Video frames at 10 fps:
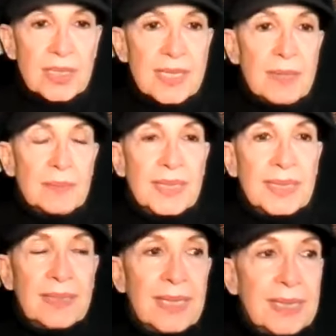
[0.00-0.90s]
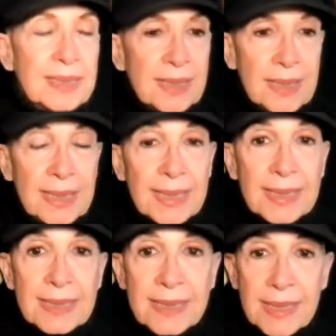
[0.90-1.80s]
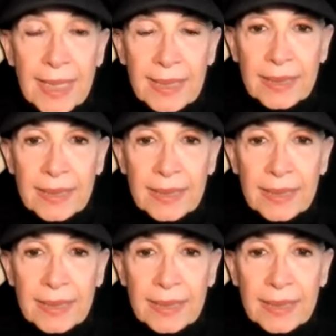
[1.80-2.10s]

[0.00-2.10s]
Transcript: on something that is And